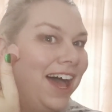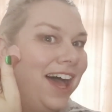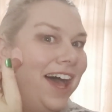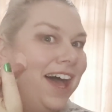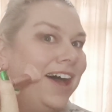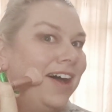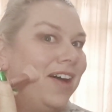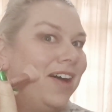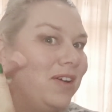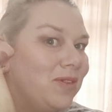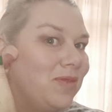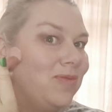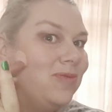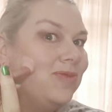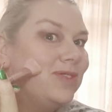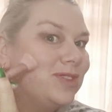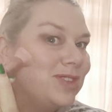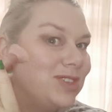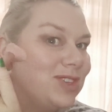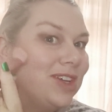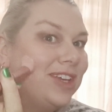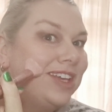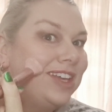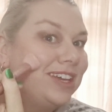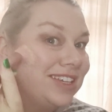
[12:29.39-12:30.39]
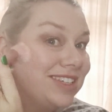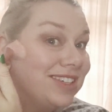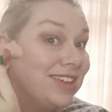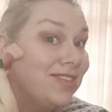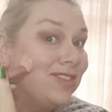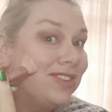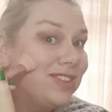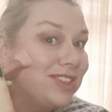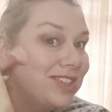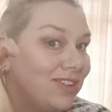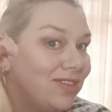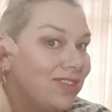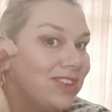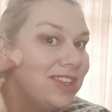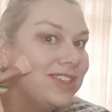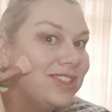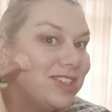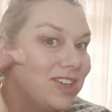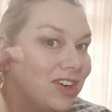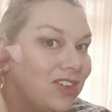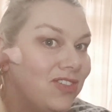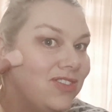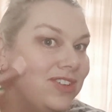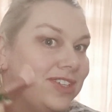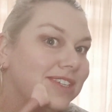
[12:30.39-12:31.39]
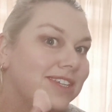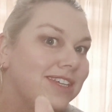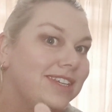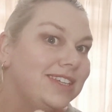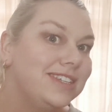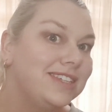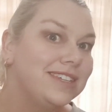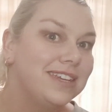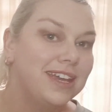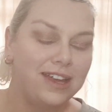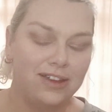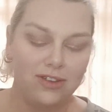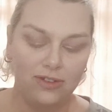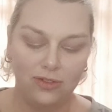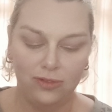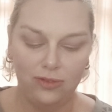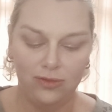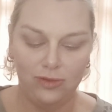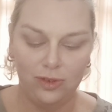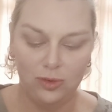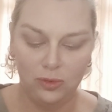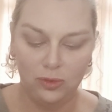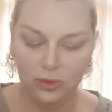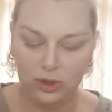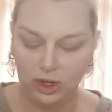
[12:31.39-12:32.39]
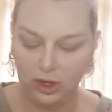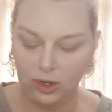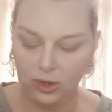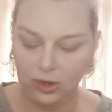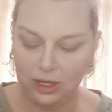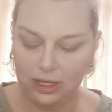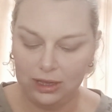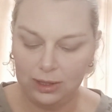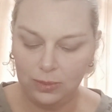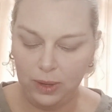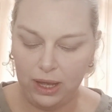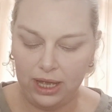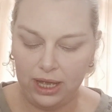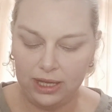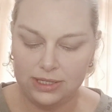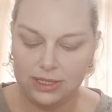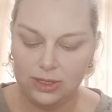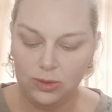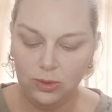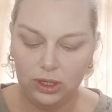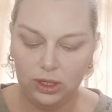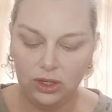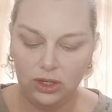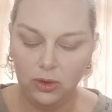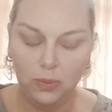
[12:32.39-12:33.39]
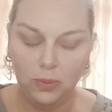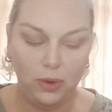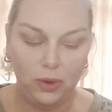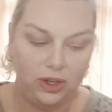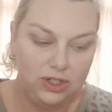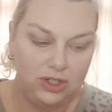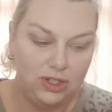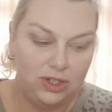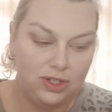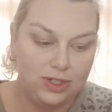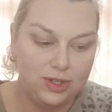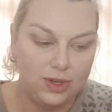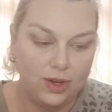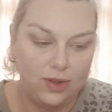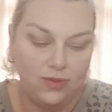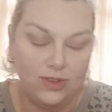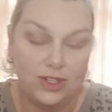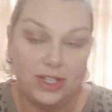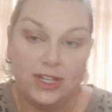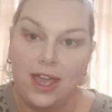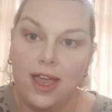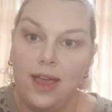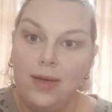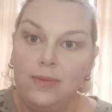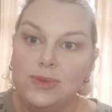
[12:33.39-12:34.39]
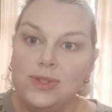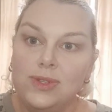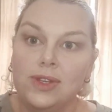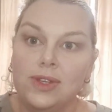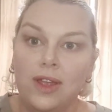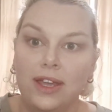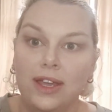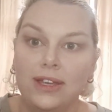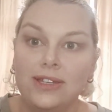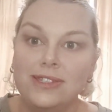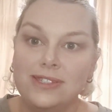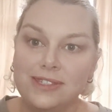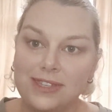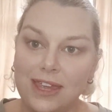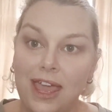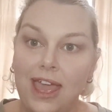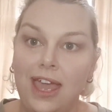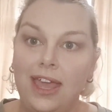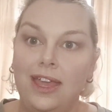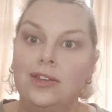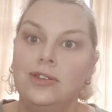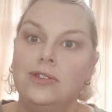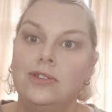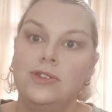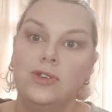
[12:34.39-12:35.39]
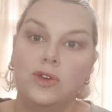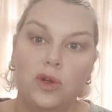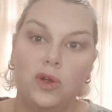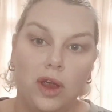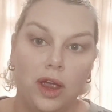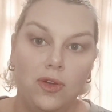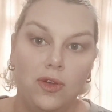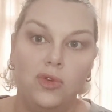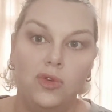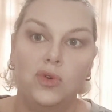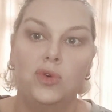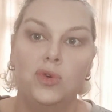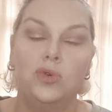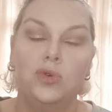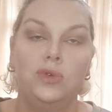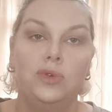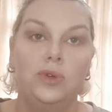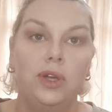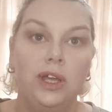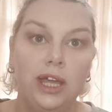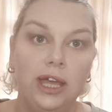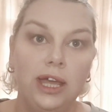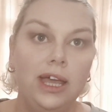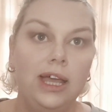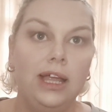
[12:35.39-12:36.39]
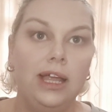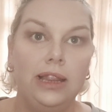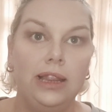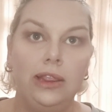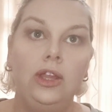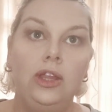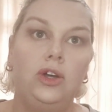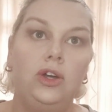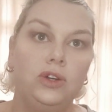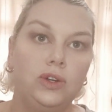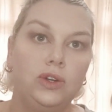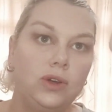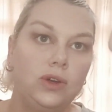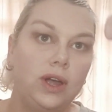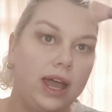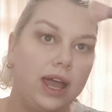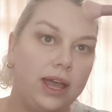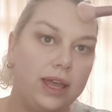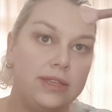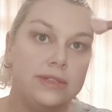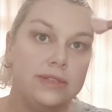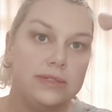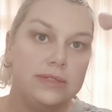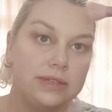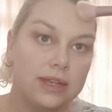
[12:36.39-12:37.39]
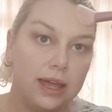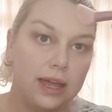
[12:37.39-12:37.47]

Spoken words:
So yeah, some of the surfaces have, in the past where your body just sort of adapts, like sand, gravel, long grass.